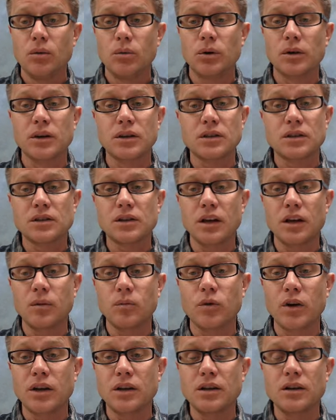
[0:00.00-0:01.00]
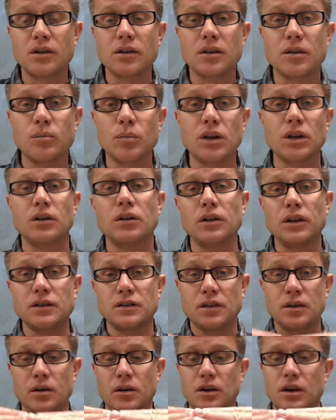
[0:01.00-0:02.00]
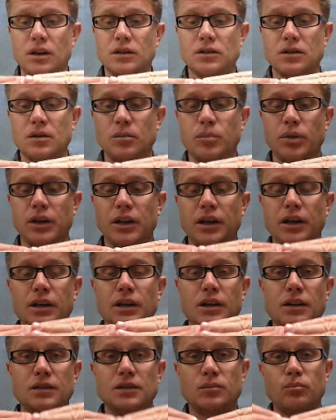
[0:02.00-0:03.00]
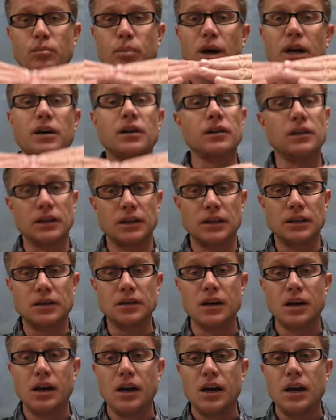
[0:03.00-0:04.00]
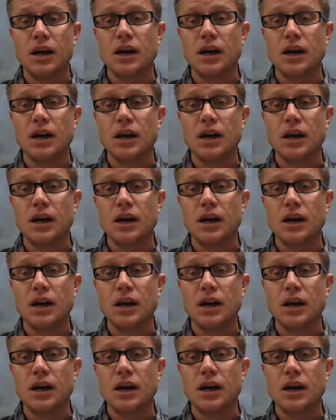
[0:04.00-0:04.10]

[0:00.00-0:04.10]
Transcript: We'll get some right here in the middle as the, as the plate is buckling